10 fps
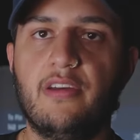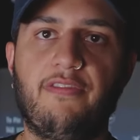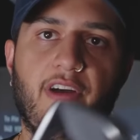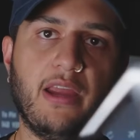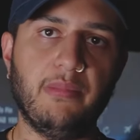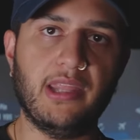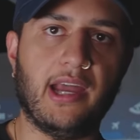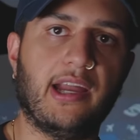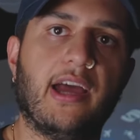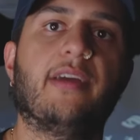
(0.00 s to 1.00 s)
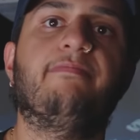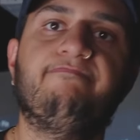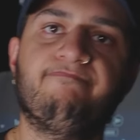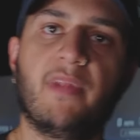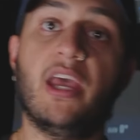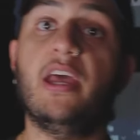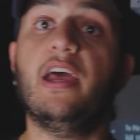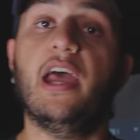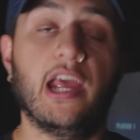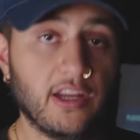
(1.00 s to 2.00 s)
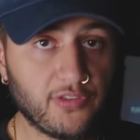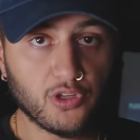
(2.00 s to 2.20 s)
Find me that guy. And if